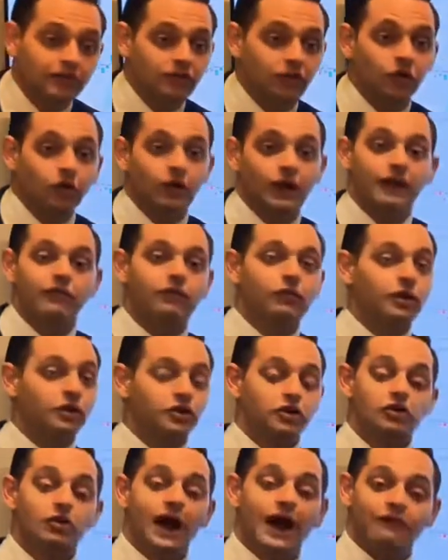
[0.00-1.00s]
so whenever we
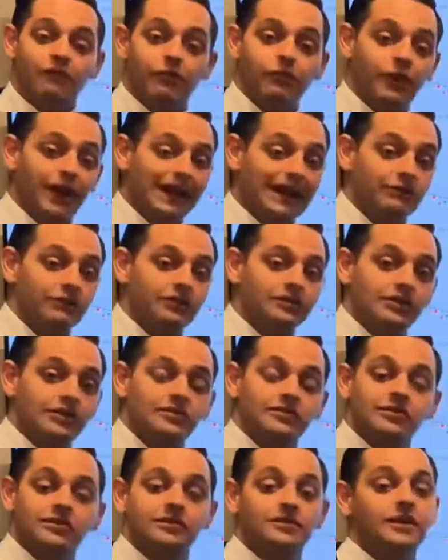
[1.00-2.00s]
do have a break of
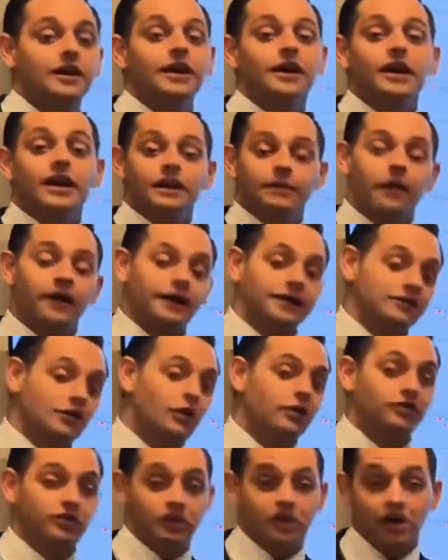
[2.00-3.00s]
resistance, the market's
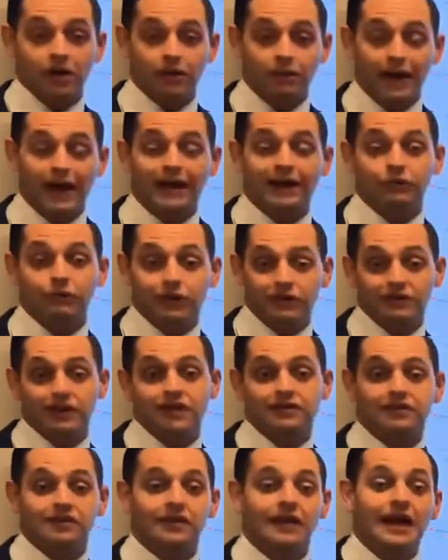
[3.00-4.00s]
always going to come back and
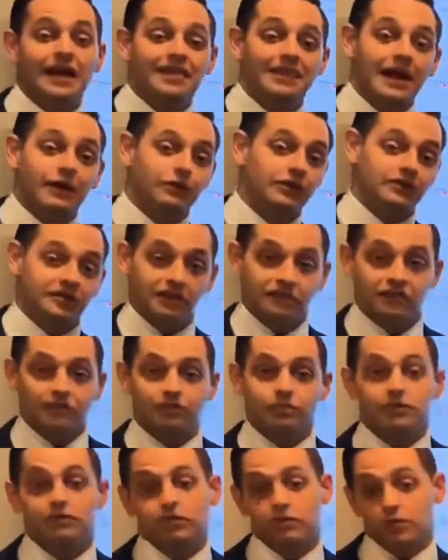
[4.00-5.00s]
retest that resistance
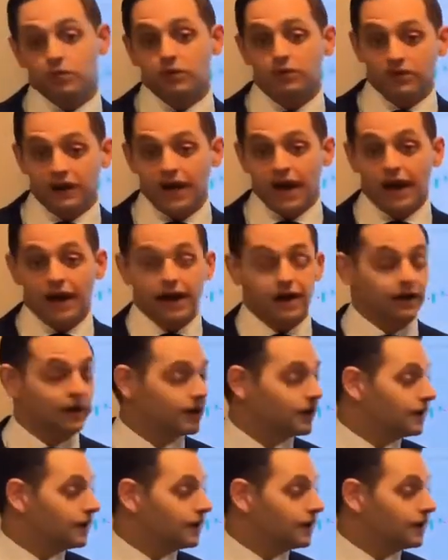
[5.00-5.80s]
before moving higher.